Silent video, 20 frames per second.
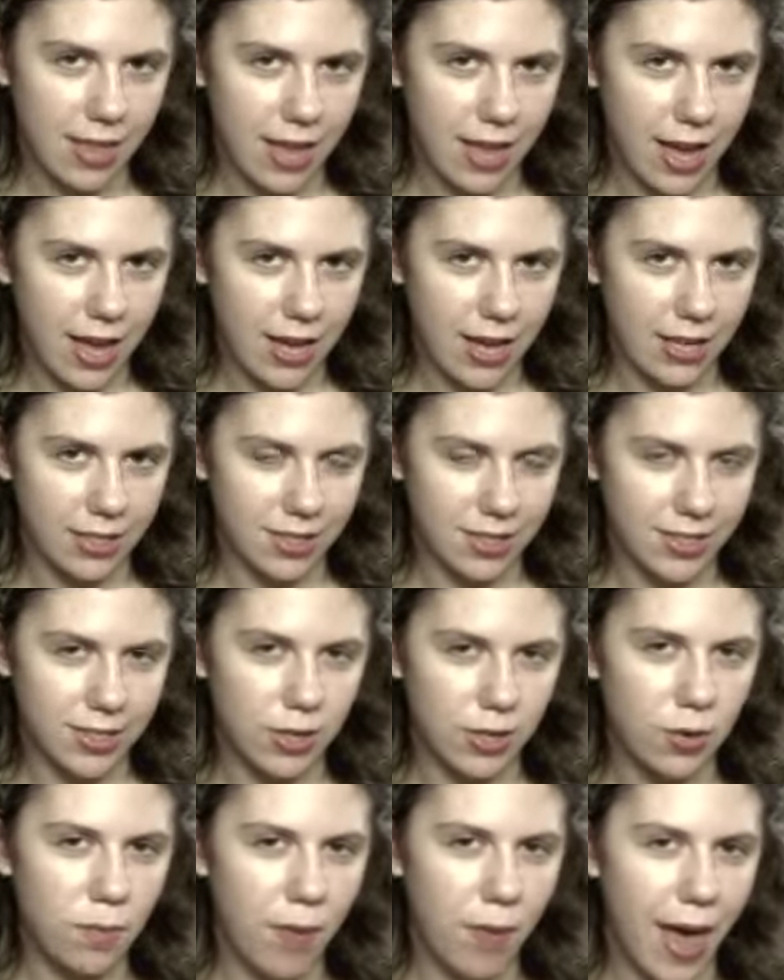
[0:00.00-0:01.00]
that is
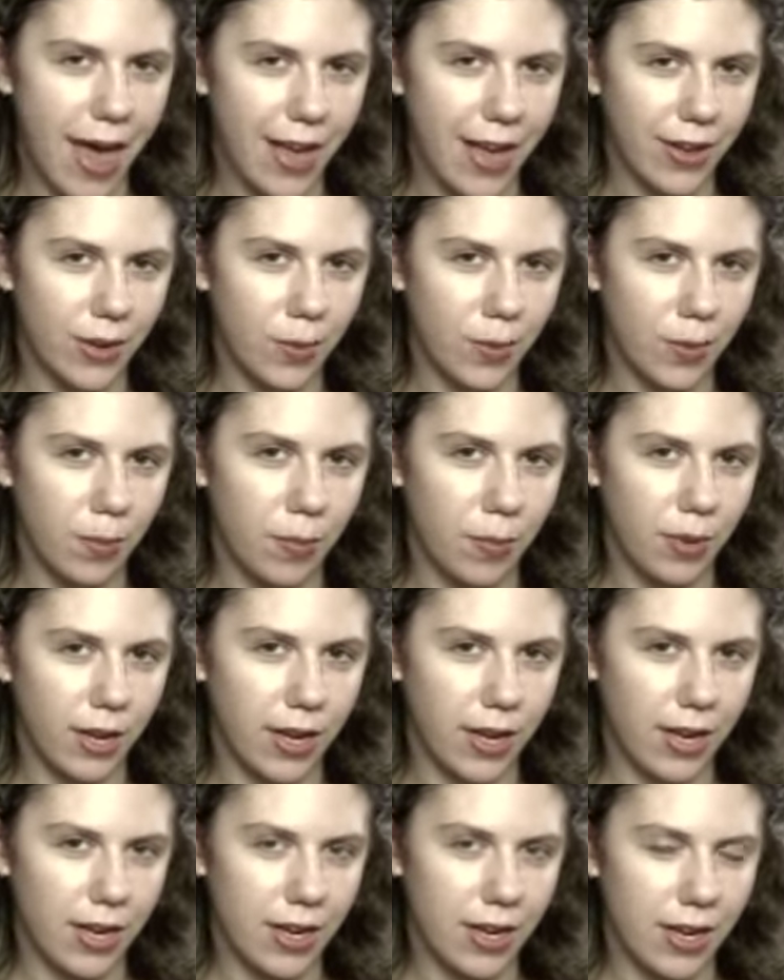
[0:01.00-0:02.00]
so pale
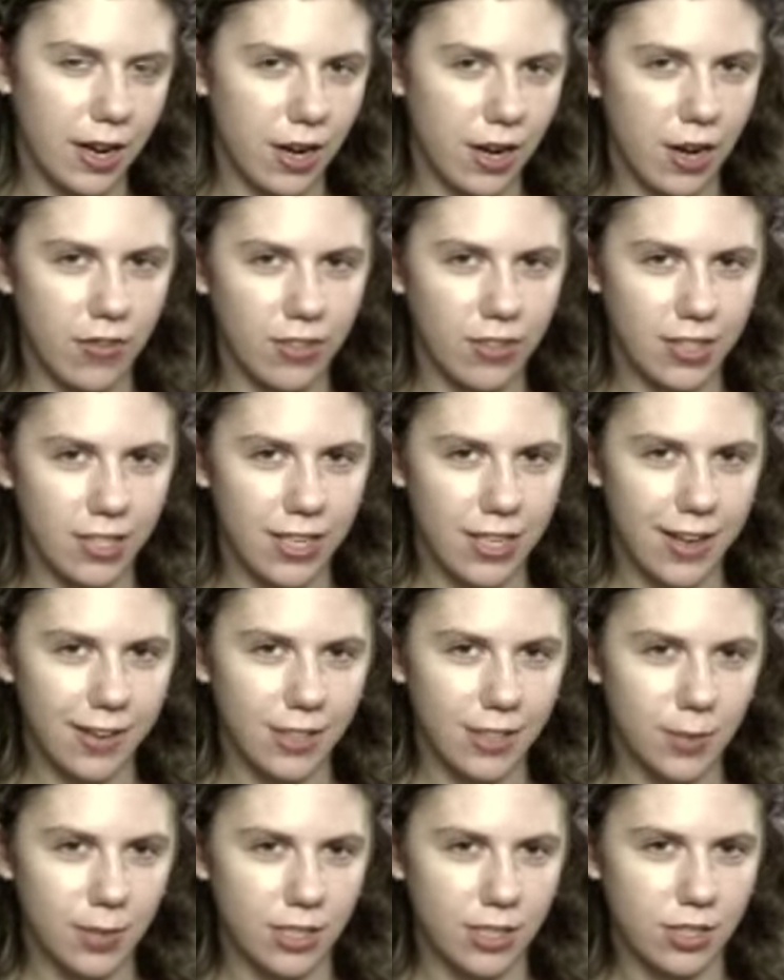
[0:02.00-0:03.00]
but not covered in
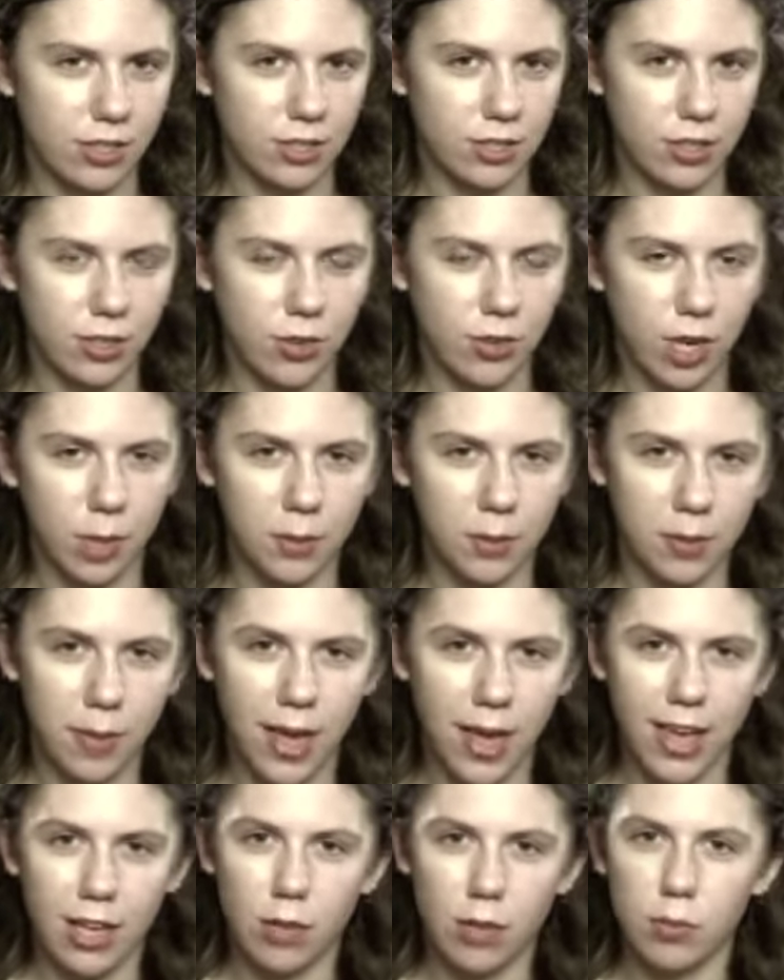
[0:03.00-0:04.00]
clouds, but it's just an incredibly
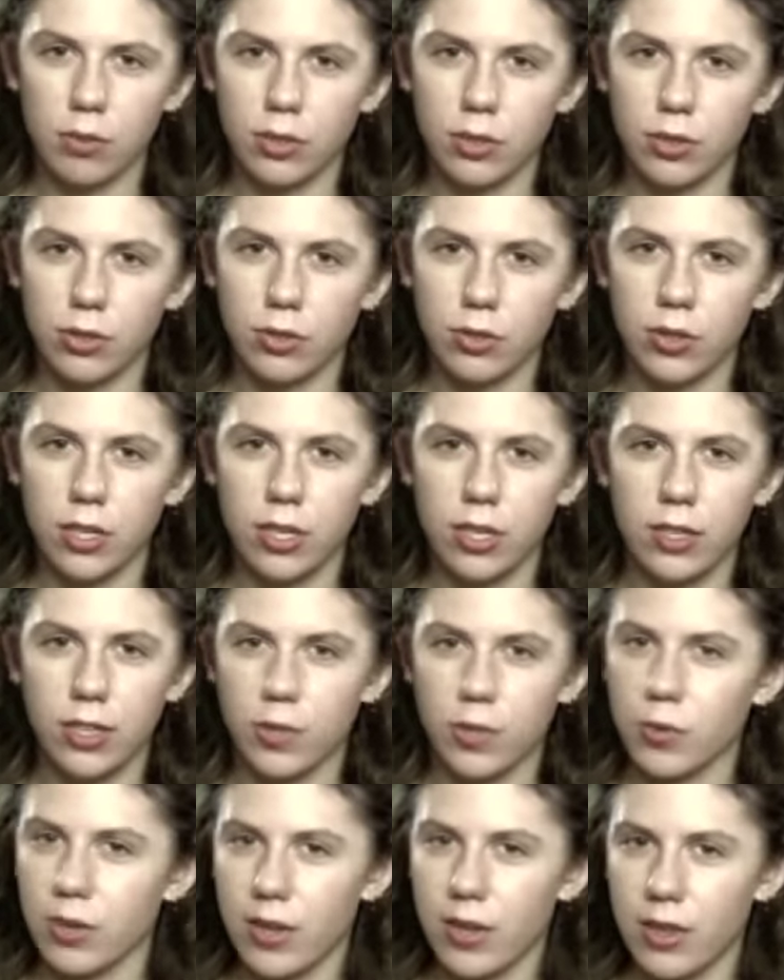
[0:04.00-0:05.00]
pale blue. You
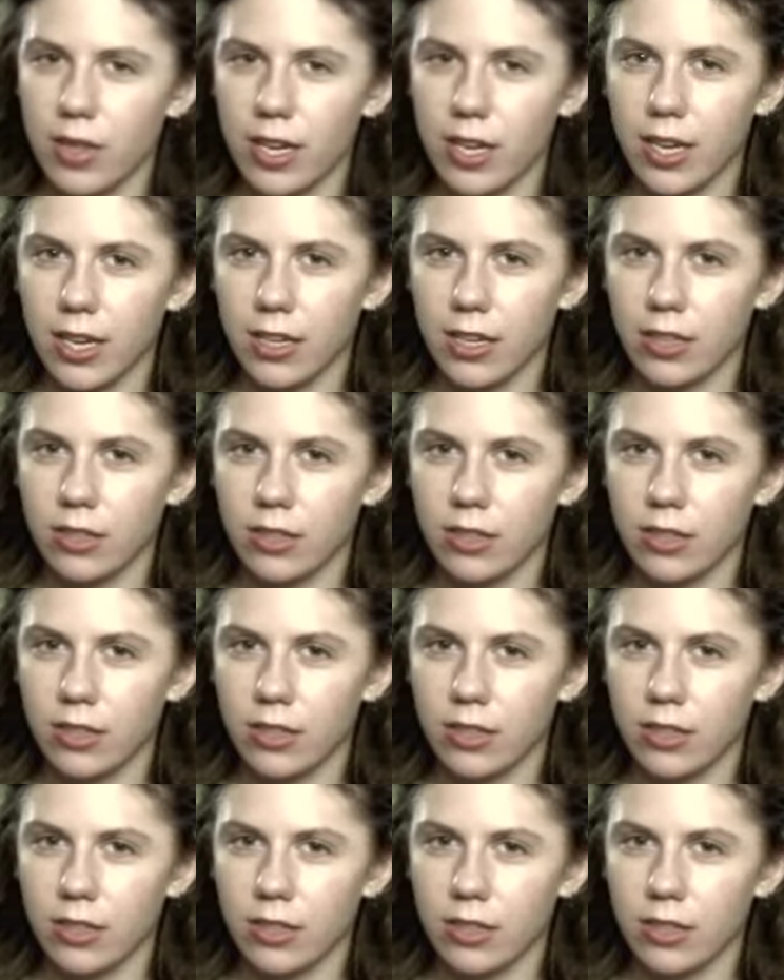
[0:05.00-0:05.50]
wouldn't think it,